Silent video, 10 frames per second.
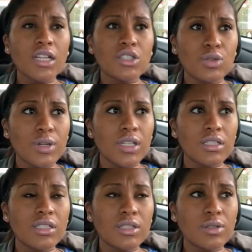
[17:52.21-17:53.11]
doing a
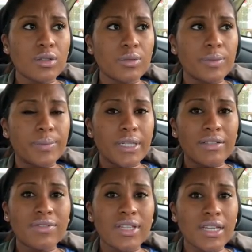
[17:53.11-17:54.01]
little bit
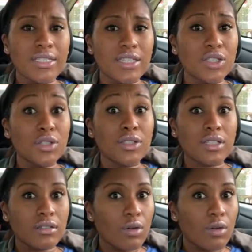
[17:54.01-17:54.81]
of things that you're